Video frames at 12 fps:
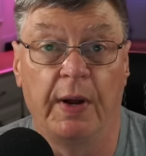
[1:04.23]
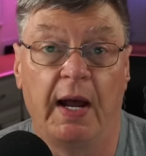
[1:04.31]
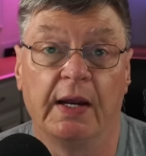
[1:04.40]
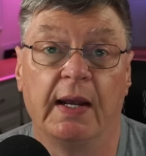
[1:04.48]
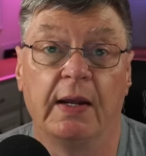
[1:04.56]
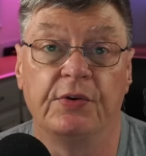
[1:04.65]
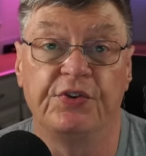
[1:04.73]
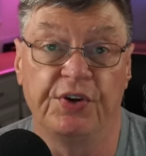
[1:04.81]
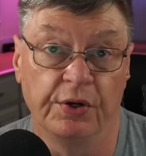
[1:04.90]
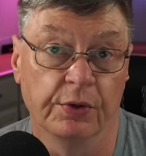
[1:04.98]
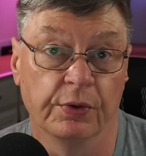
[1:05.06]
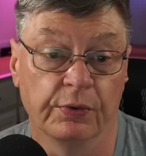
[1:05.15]
back as
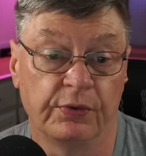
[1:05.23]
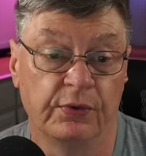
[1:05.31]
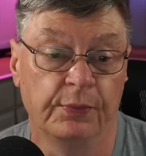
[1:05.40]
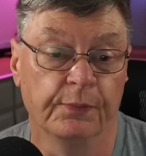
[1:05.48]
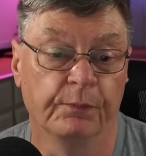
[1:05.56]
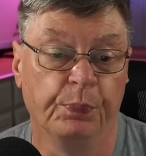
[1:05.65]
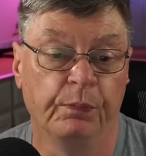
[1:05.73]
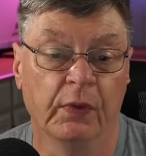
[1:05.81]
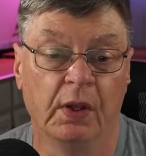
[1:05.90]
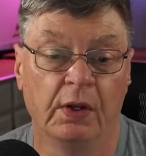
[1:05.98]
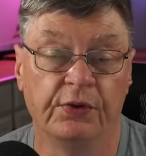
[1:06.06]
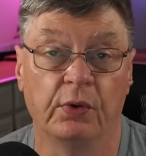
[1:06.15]
shingles.
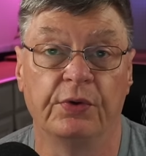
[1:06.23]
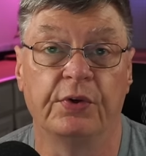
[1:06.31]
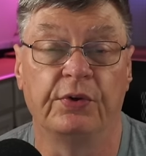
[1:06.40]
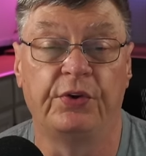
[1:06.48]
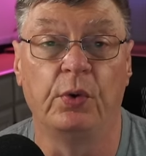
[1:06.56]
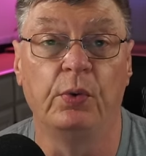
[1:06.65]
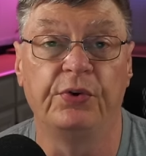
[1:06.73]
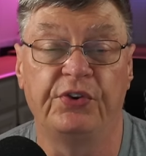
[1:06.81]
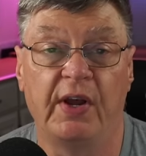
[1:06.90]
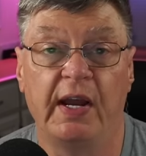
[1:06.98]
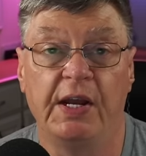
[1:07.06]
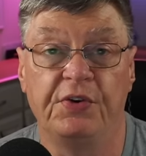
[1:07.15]
So it's a
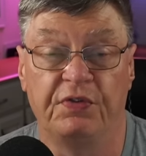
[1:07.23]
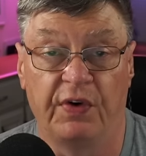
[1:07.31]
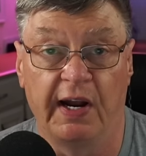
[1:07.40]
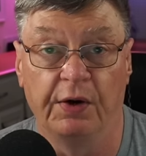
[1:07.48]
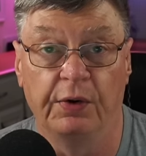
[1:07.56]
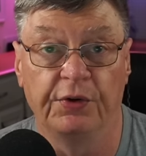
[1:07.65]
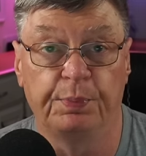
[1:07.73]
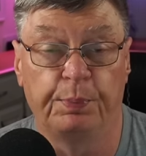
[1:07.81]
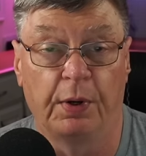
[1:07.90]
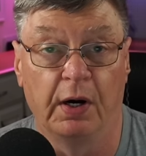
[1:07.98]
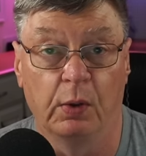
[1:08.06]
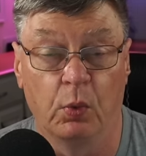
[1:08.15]
two-stage virus.
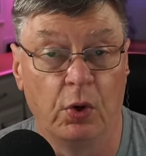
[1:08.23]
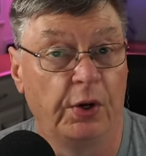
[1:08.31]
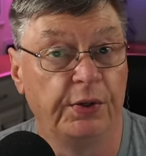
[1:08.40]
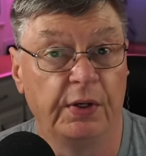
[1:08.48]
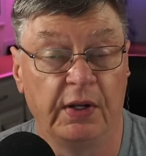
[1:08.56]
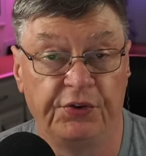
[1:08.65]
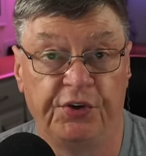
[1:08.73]
Part one is